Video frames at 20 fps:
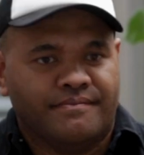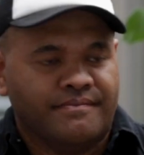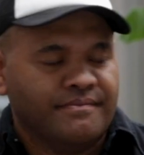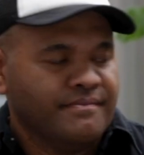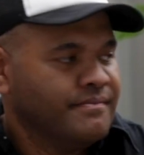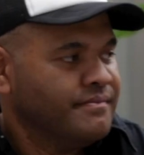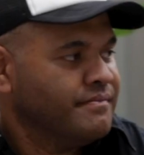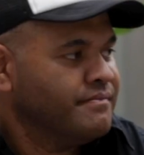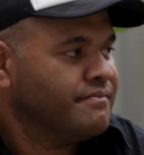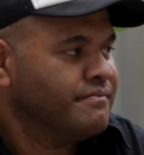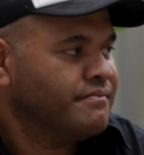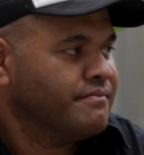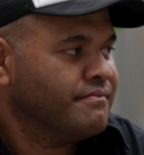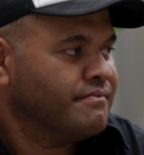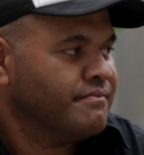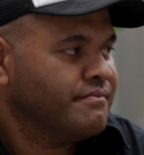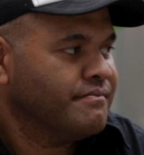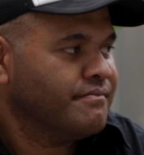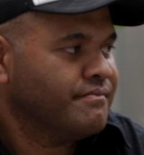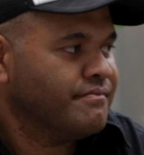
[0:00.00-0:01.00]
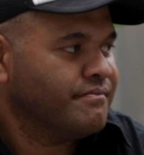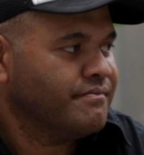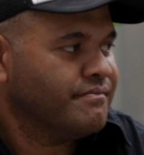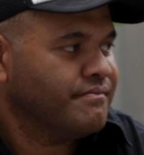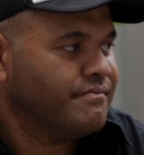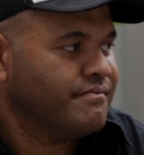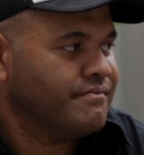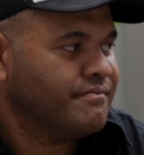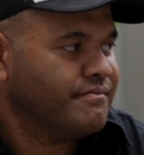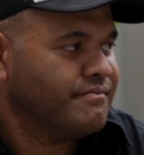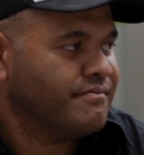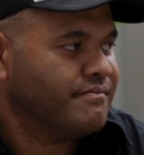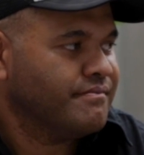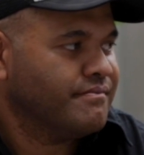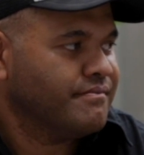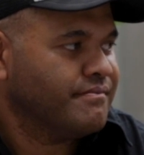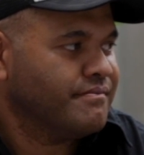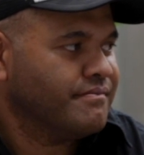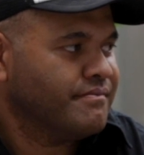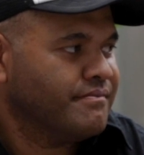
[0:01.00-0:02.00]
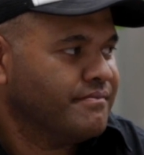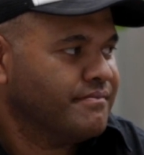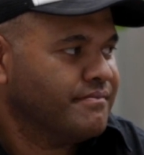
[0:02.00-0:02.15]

[no speech]